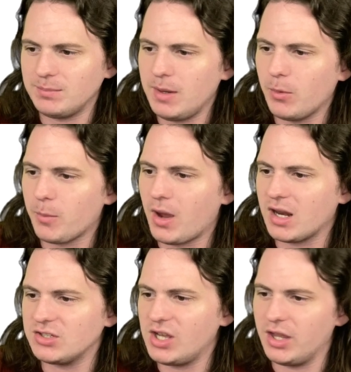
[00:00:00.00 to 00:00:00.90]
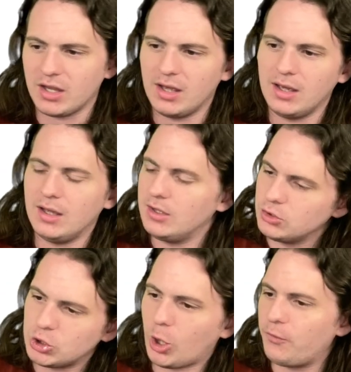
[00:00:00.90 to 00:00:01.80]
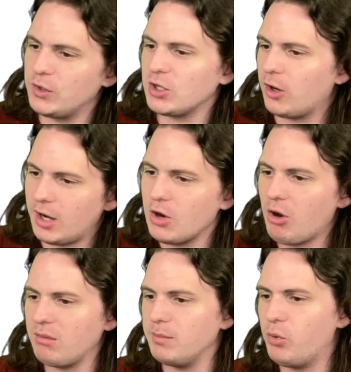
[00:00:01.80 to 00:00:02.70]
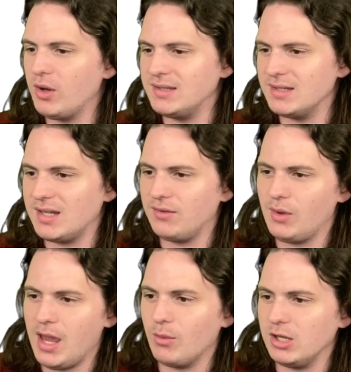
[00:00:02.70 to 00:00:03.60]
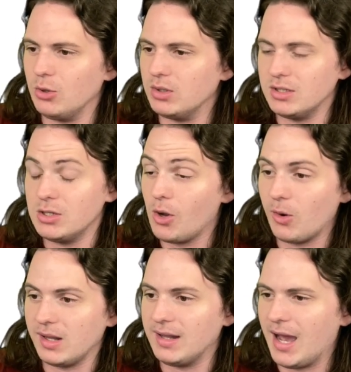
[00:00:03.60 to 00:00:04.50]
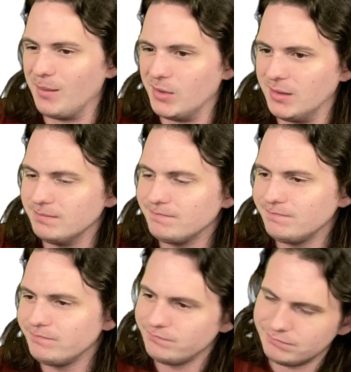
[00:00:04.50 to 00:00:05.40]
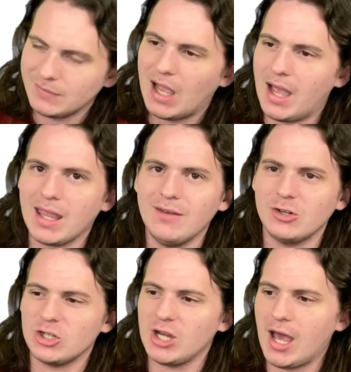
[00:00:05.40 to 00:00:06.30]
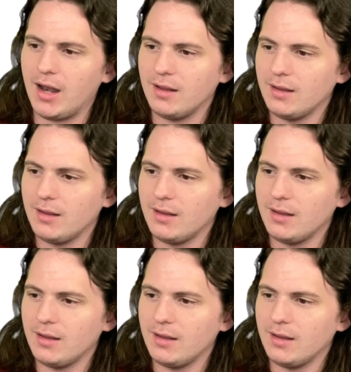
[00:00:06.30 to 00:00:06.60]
people are probably gonna say like starfish are incredibly poisonous, and if you ate one, you would totally die. But I give it a shot.